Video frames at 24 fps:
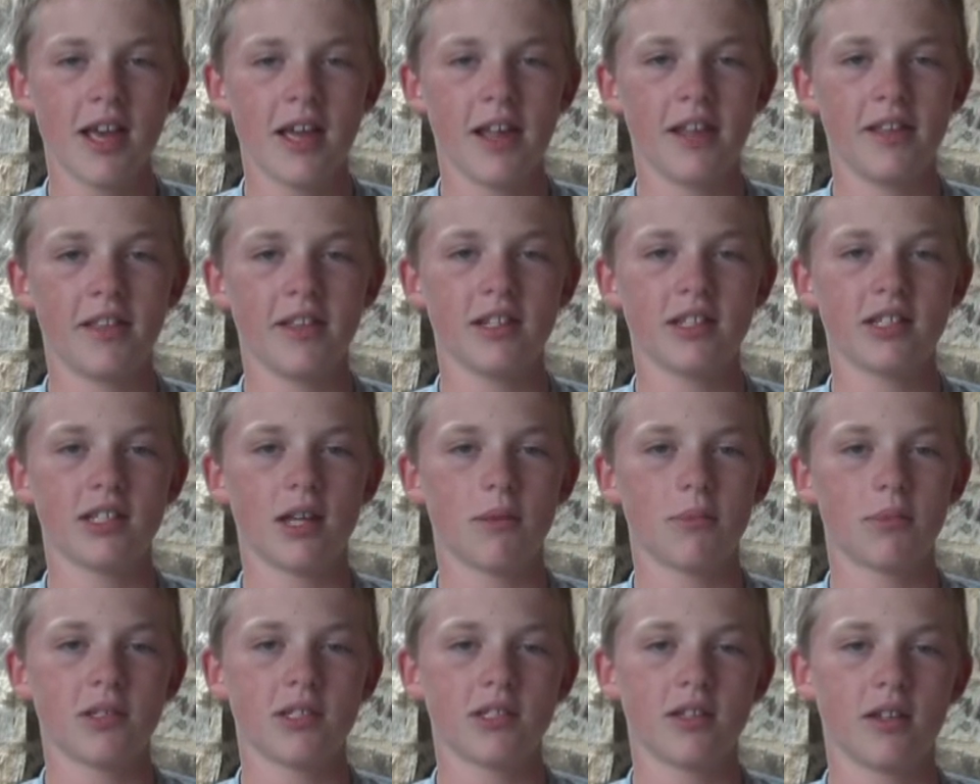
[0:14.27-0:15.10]
and in this
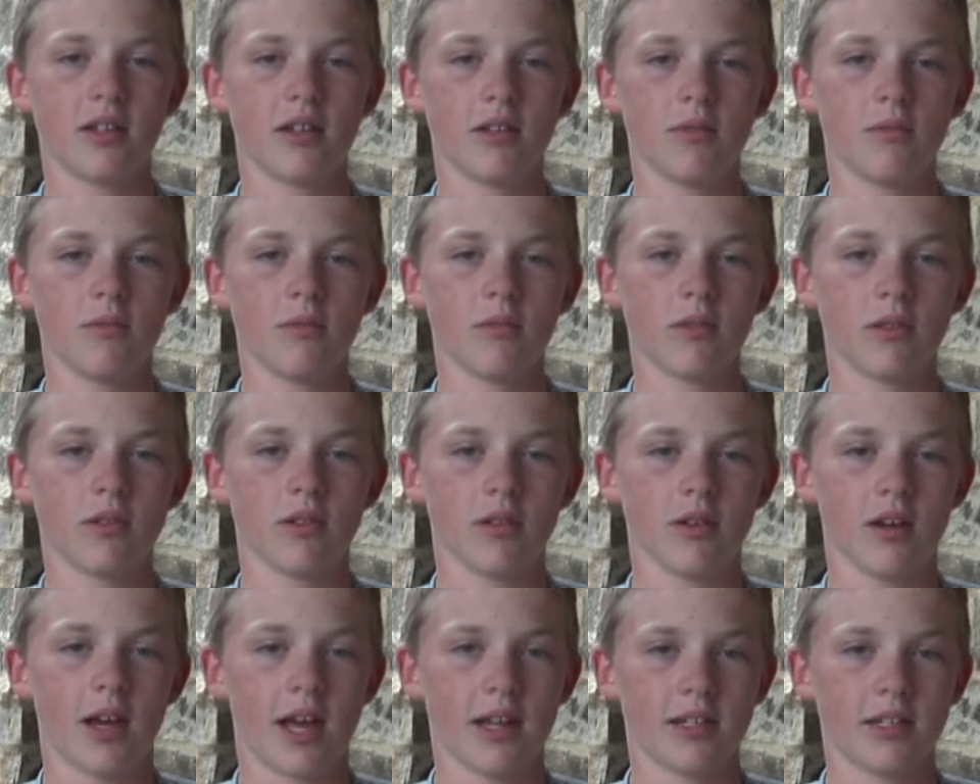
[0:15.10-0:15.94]
episode
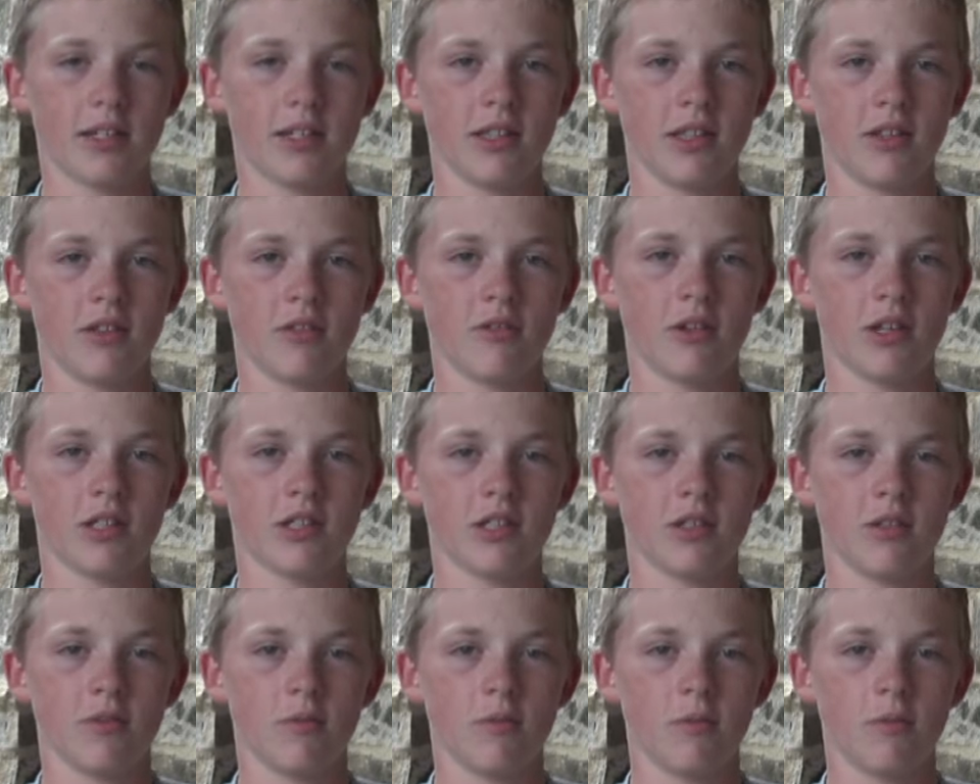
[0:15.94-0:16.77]
we're asking the
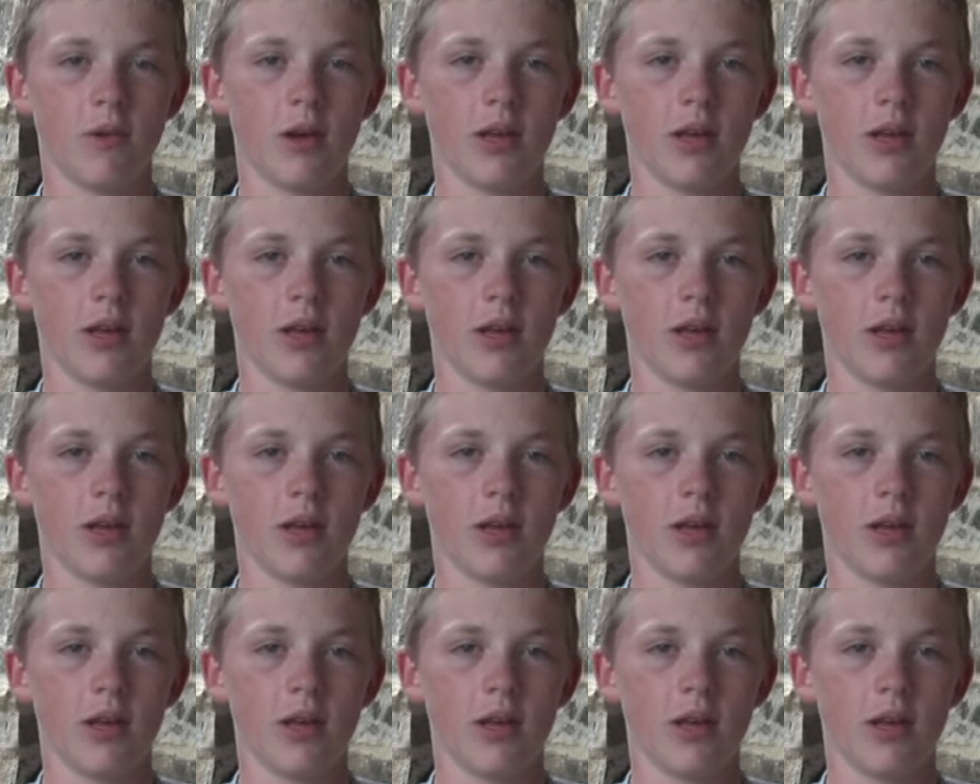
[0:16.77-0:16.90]
question,